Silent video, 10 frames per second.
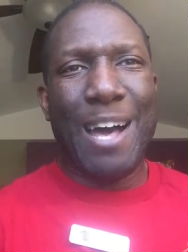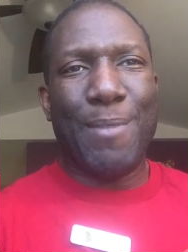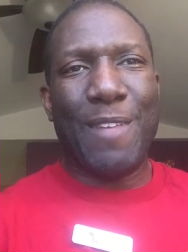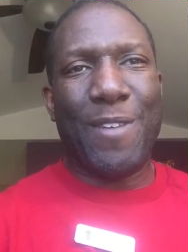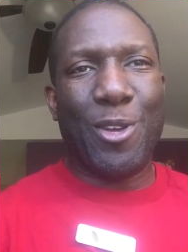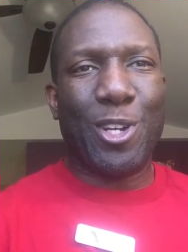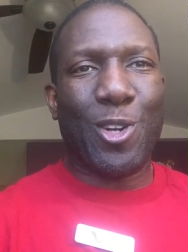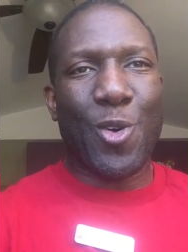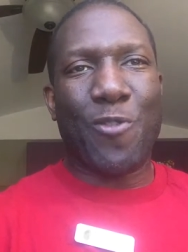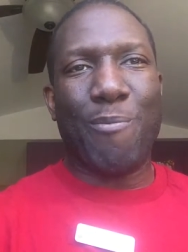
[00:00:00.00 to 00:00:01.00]
anything you
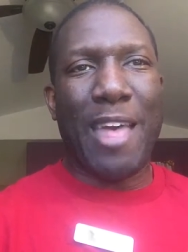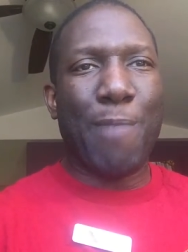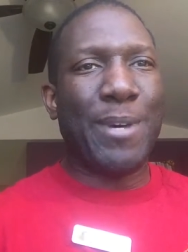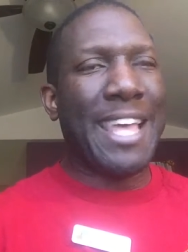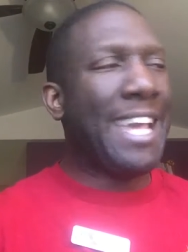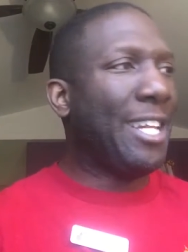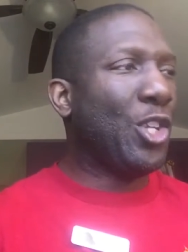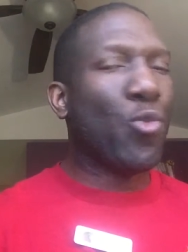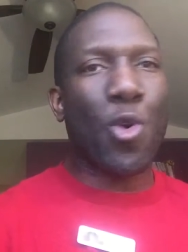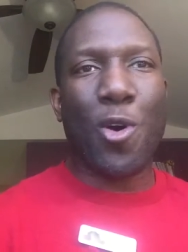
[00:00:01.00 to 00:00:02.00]
can learn from that. But hey,
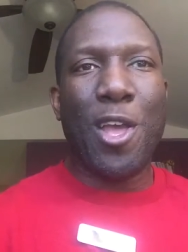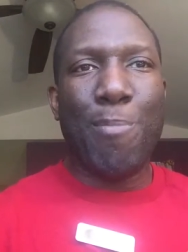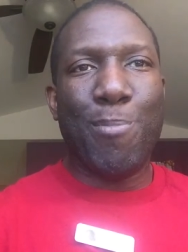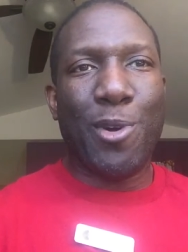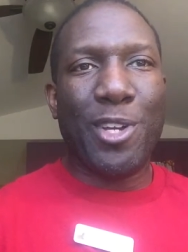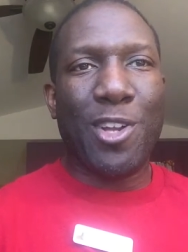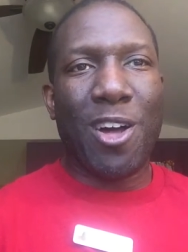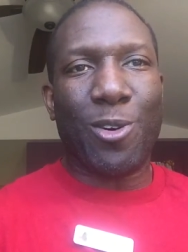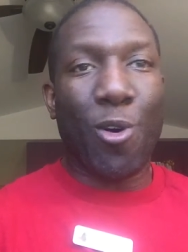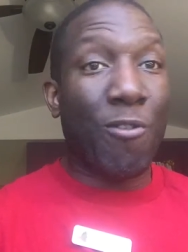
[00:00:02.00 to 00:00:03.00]
these were
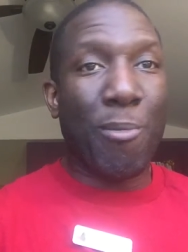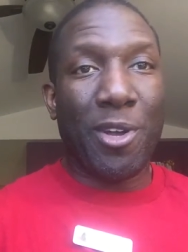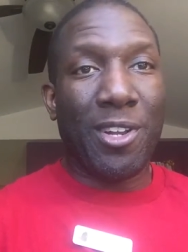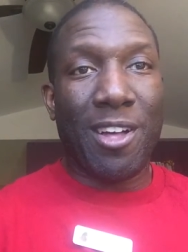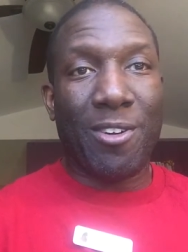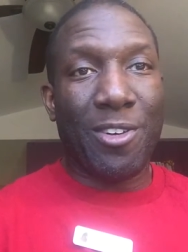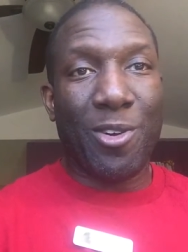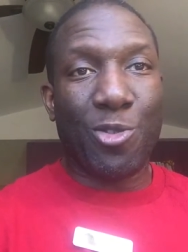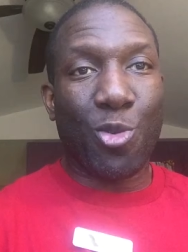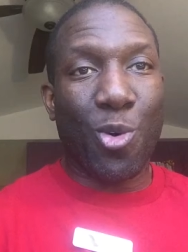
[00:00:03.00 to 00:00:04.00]
over $1 million a
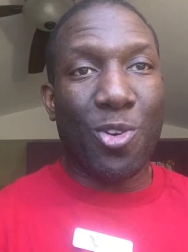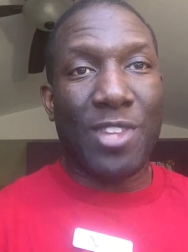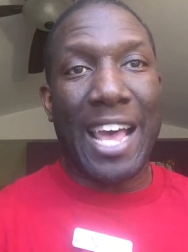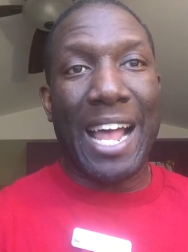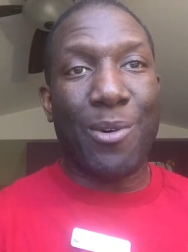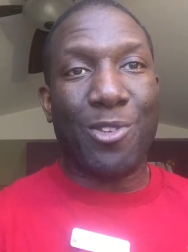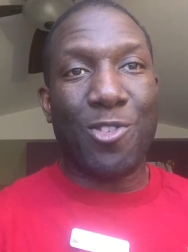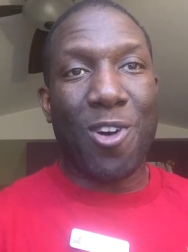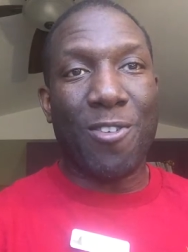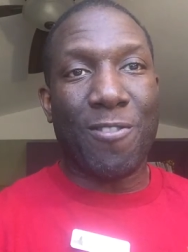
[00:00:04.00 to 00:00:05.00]
year stores that I was
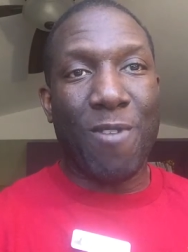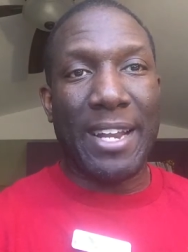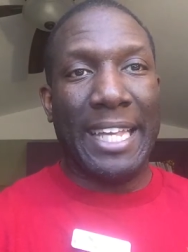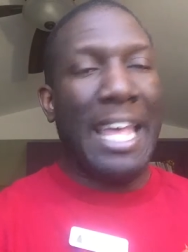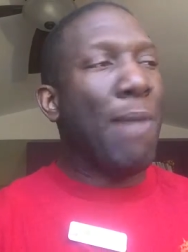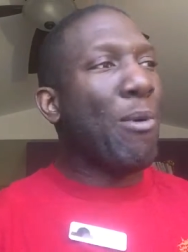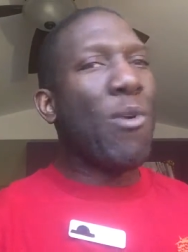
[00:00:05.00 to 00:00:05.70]
in charge of running.